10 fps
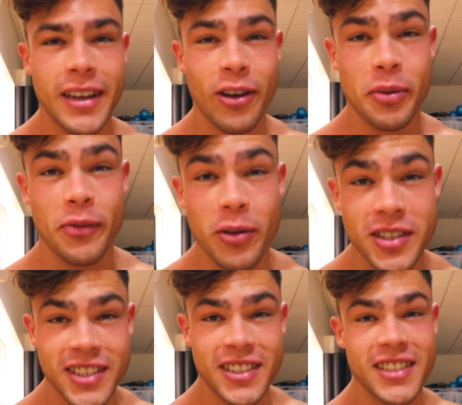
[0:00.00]
I hope it
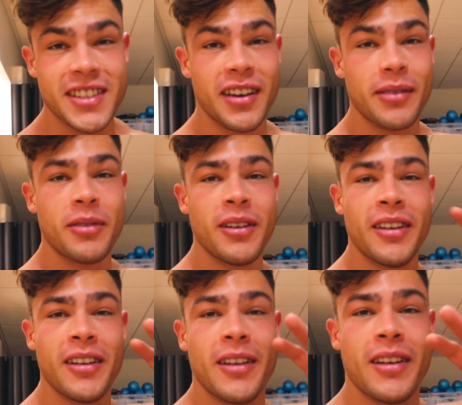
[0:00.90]
focuses this time.
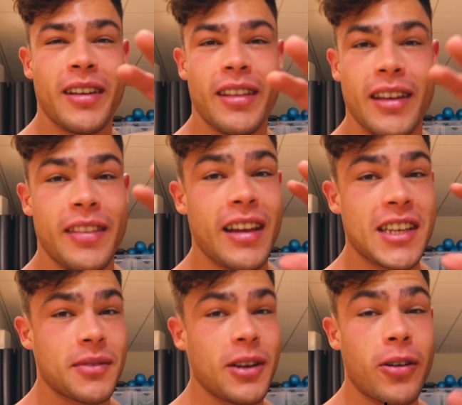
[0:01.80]
In the
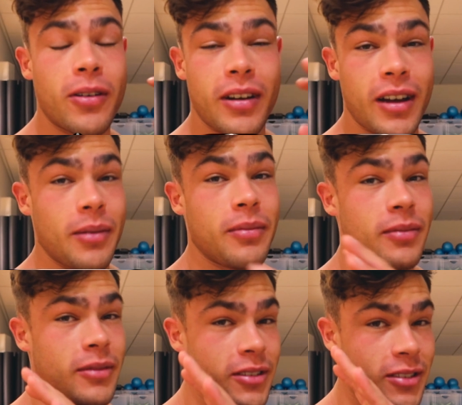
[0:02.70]
last video,
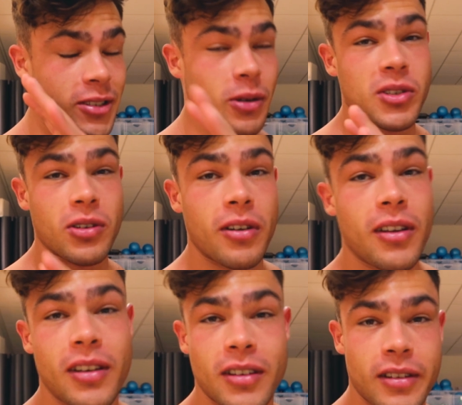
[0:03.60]
I'm so
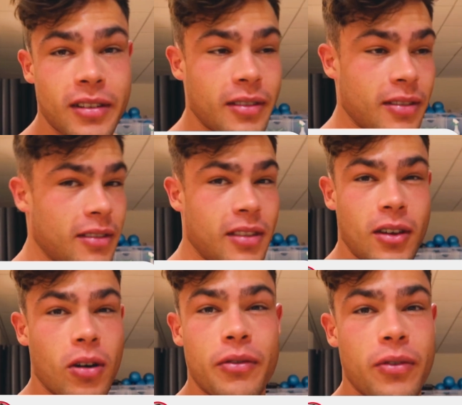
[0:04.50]
sorry.
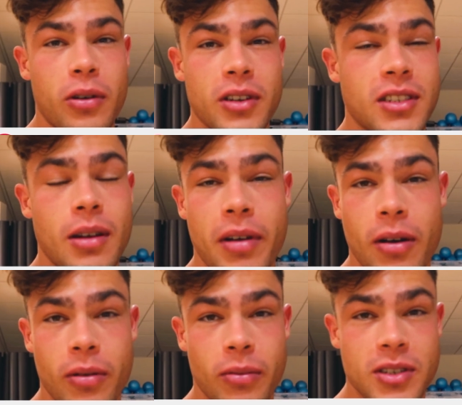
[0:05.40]
The autofocus
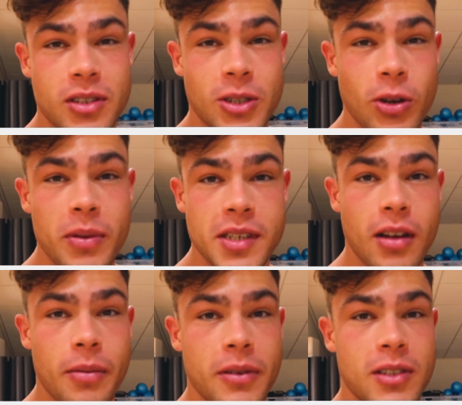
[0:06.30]
somehow was so messed
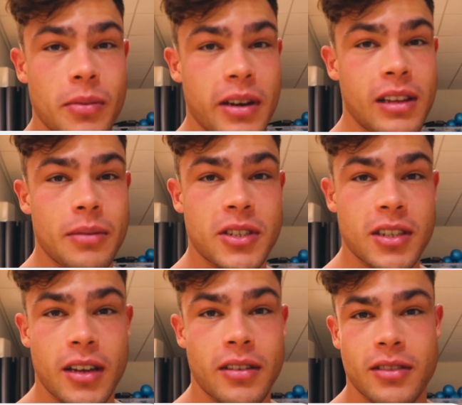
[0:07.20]
up in so many clips.
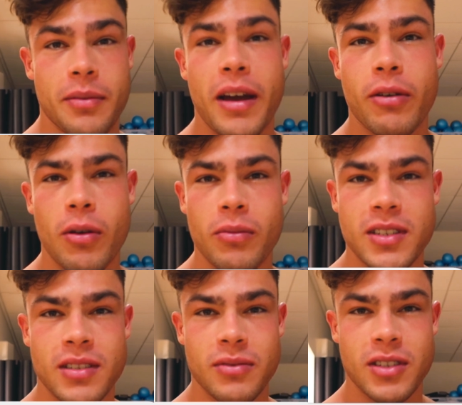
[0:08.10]
The background
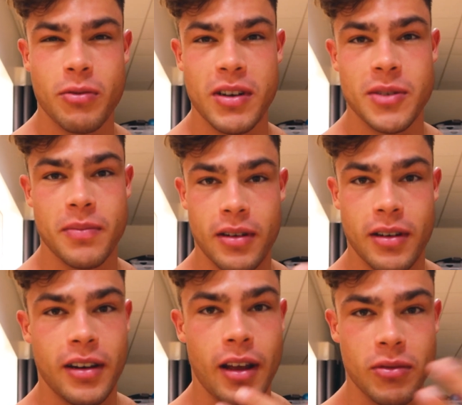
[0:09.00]
was crisp
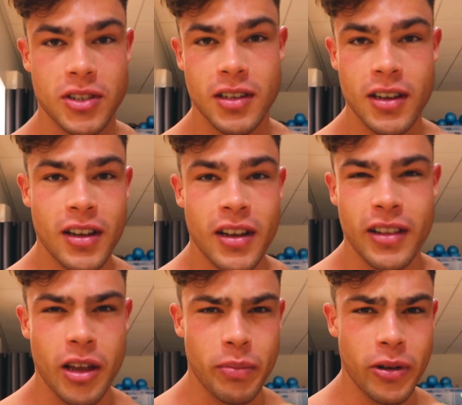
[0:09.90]
and I was
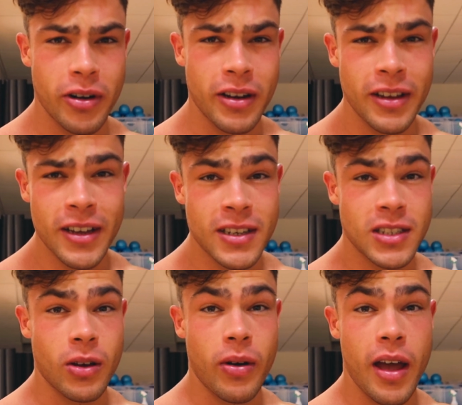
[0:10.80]
like blurry.
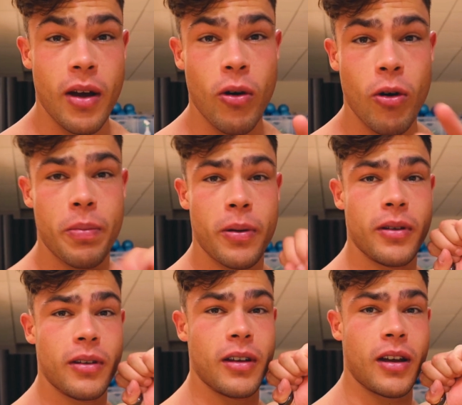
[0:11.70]
So I hope
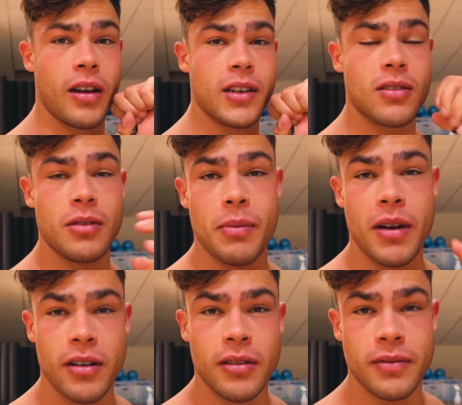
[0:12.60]
it's gonna be
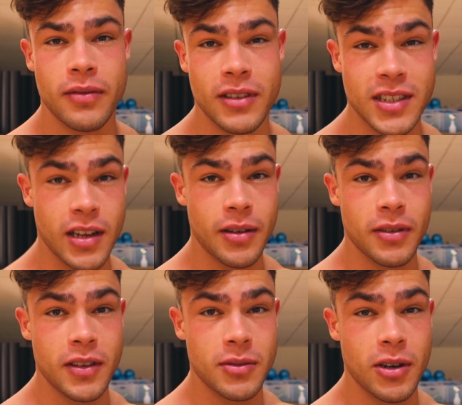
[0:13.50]
better this time
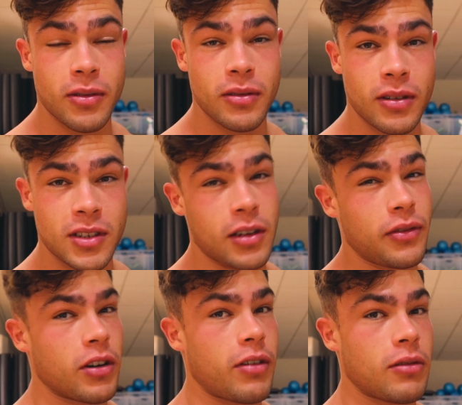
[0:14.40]
in this video. Still
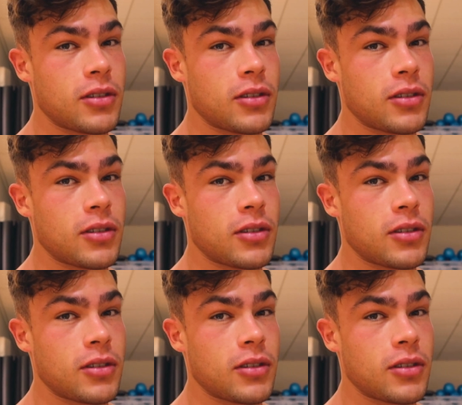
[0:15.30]
figuring